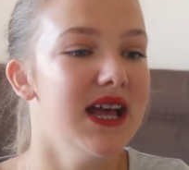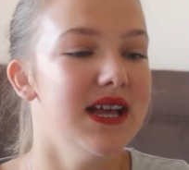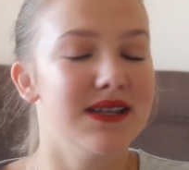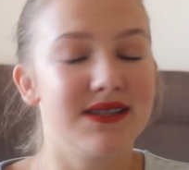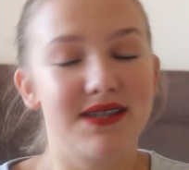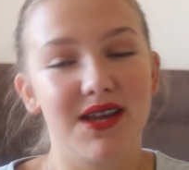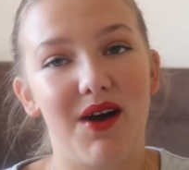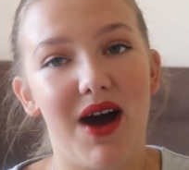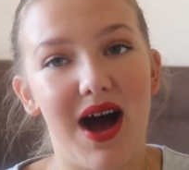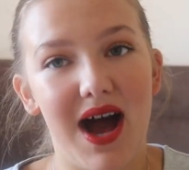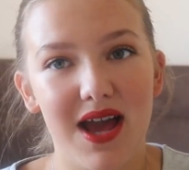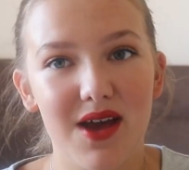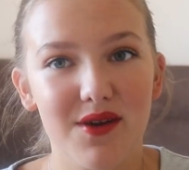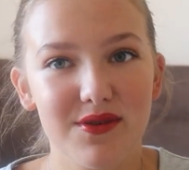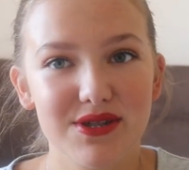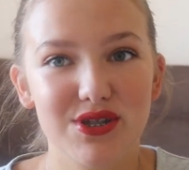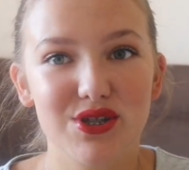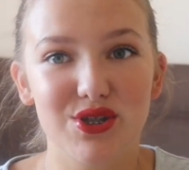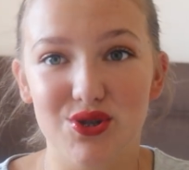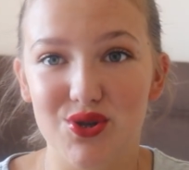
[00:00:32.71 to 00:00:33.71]
So I
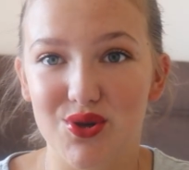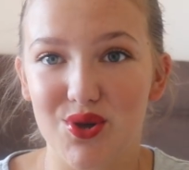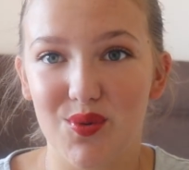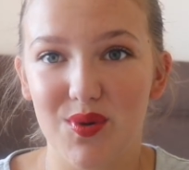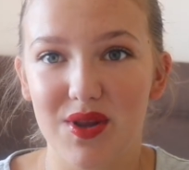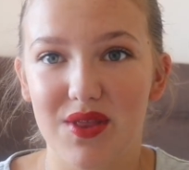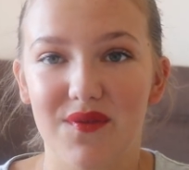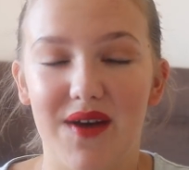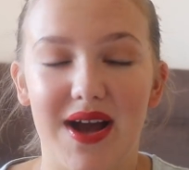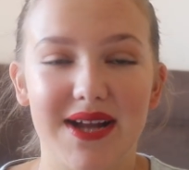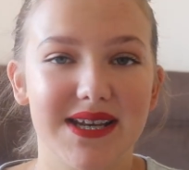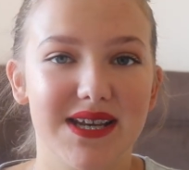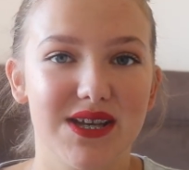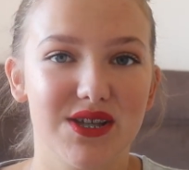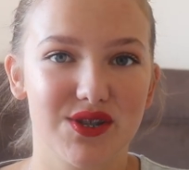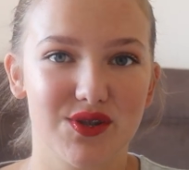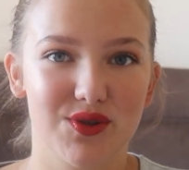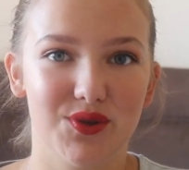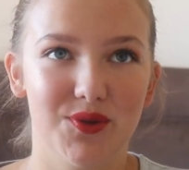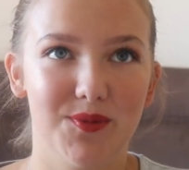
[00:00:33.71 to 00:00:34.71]
always struggle with finding a
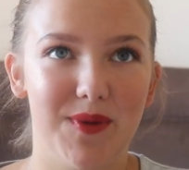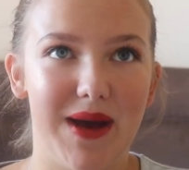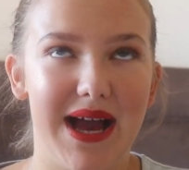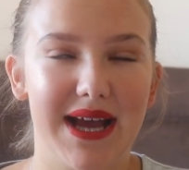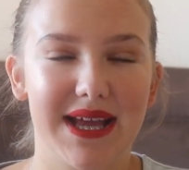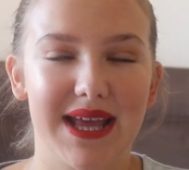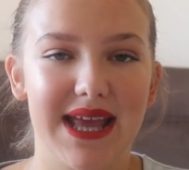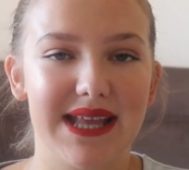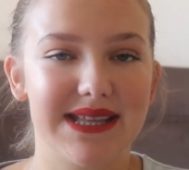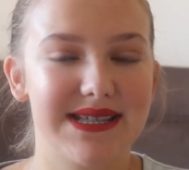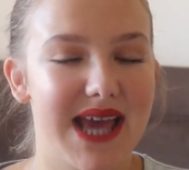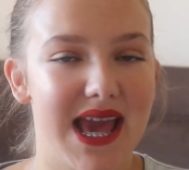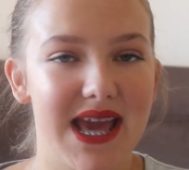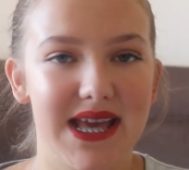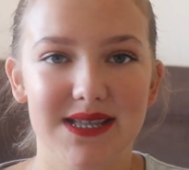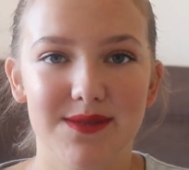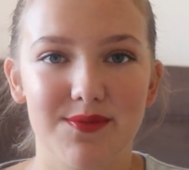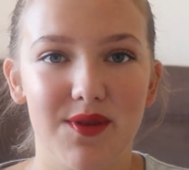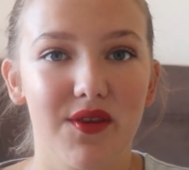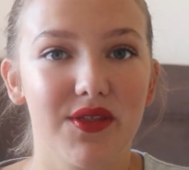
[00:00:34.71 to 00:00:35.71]
school bag. It
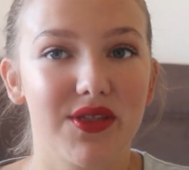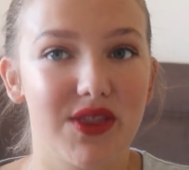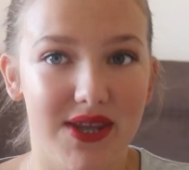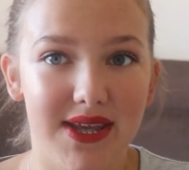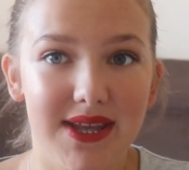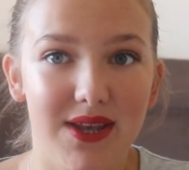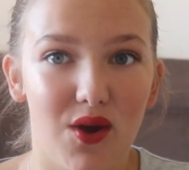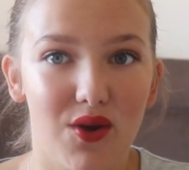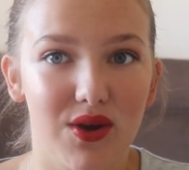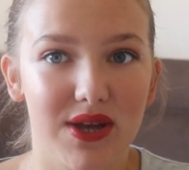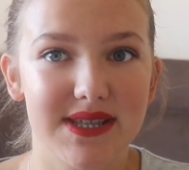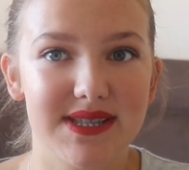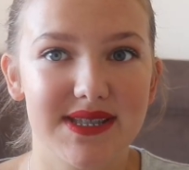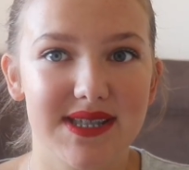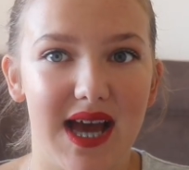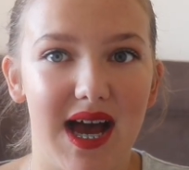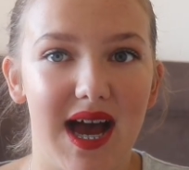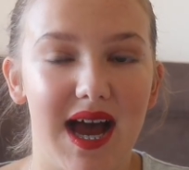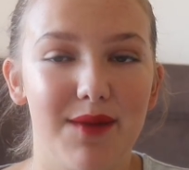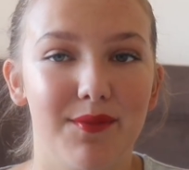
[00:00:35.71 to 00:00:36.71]
takes me the longest
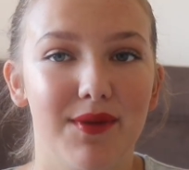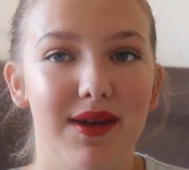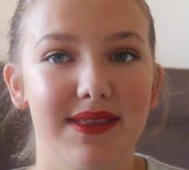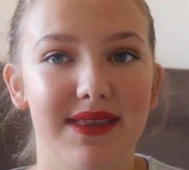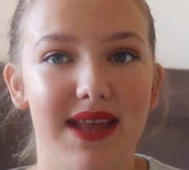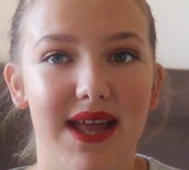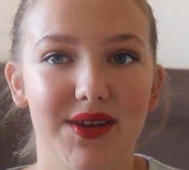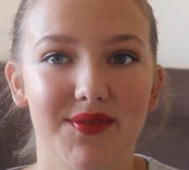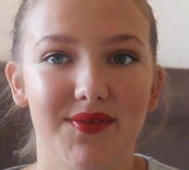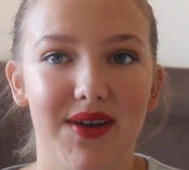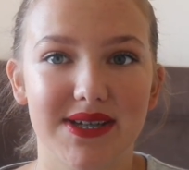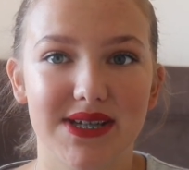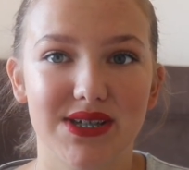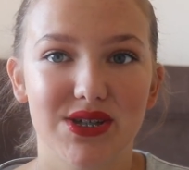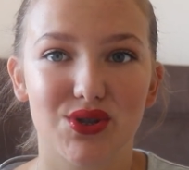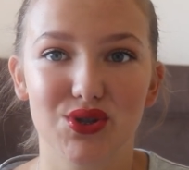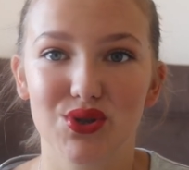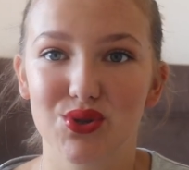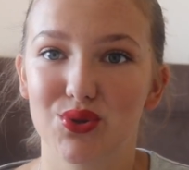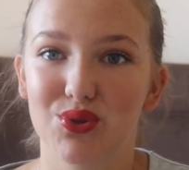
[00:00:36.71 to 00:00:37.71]
time, and then finding
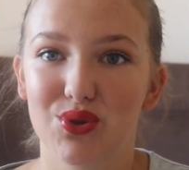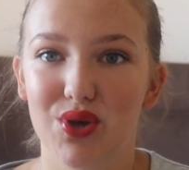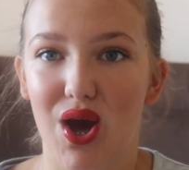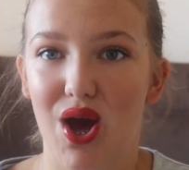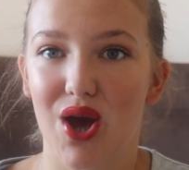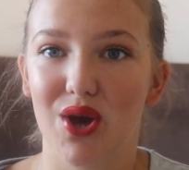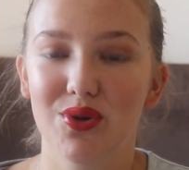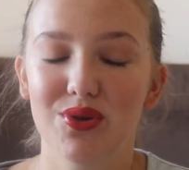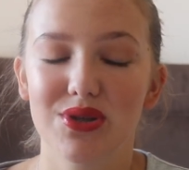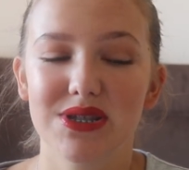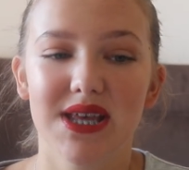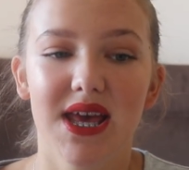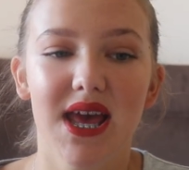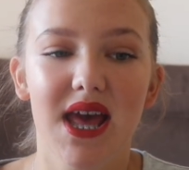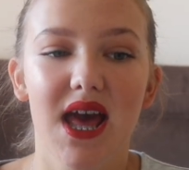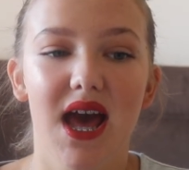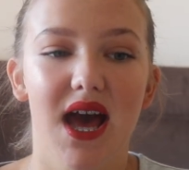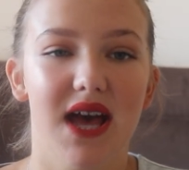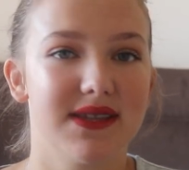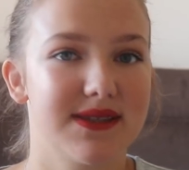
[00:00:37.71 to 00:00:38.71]
a school coat
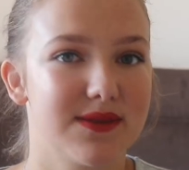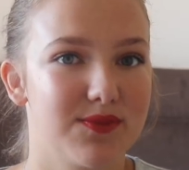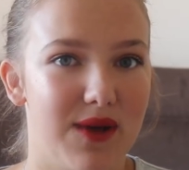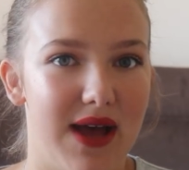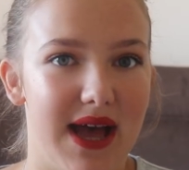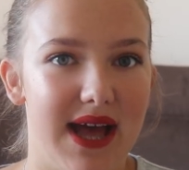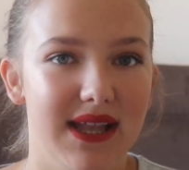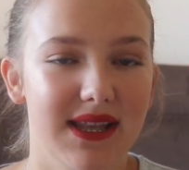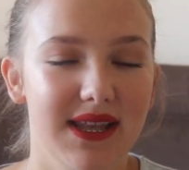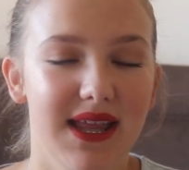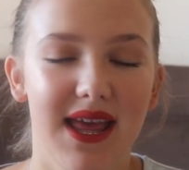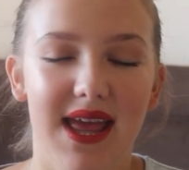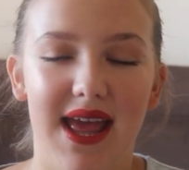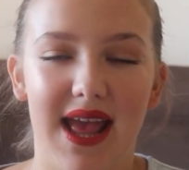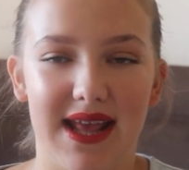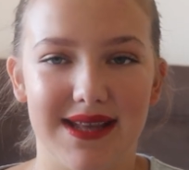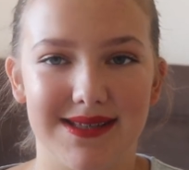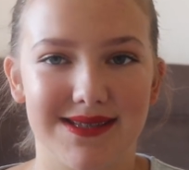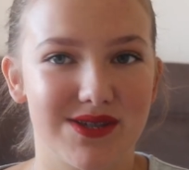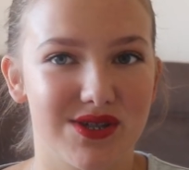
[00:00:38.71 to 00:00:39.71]
as well
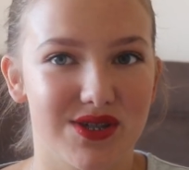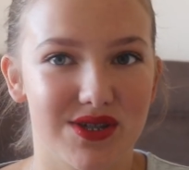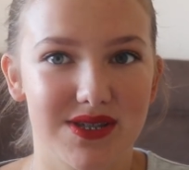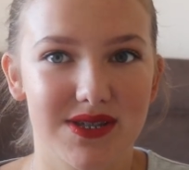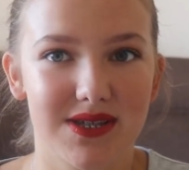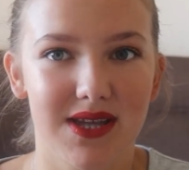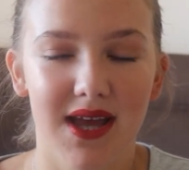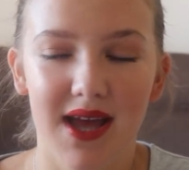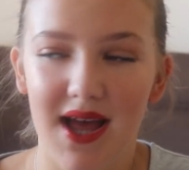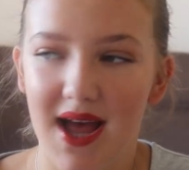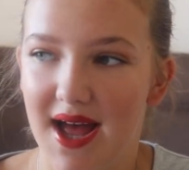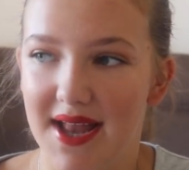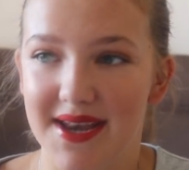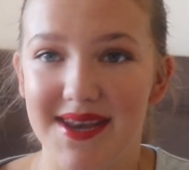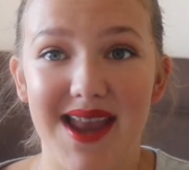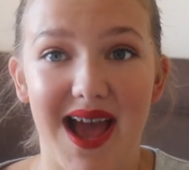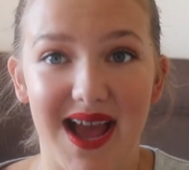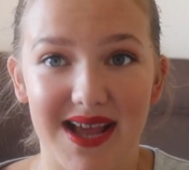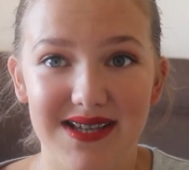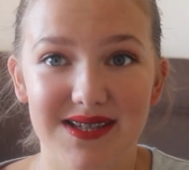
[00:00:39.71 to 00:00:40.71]
is just a
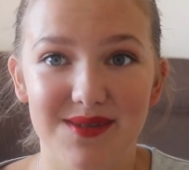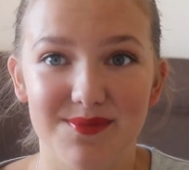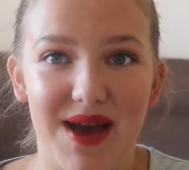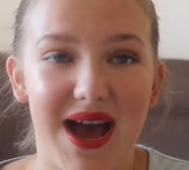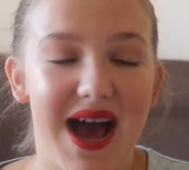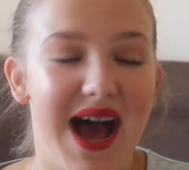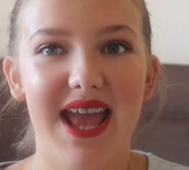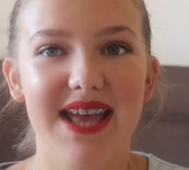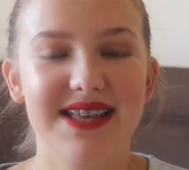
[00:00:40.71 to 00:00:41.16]
nightmare.